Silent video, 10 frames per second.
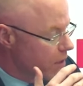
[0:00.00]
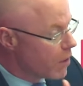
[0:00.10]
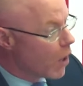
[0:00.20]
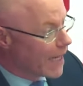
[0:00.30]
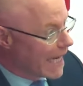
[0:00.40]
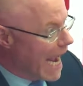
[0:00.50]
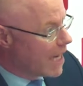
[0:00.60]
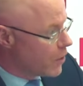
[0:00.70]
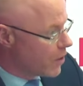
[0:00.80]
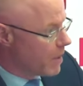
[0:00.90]
So no, it
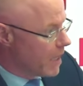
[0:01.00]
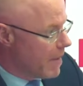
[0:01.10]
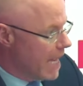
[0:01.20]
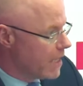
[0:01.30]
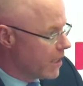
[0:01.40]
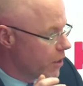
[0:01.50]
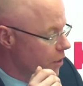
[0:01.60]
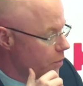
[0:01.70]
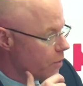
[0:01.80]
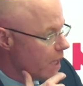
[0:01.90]
can't just be amended
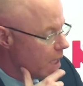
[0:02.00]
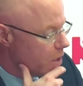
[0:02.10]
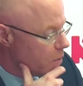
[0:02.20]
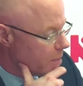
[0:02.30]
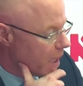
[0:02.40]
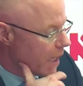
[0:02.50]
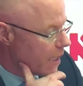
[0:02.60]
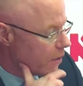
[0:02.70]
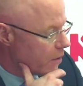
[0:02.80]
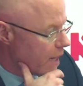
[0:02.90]
to apply
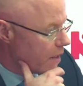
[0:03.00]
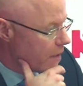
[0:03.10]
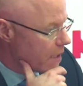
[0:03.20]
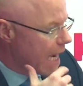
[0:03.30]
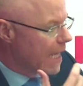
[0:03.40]
in other areas.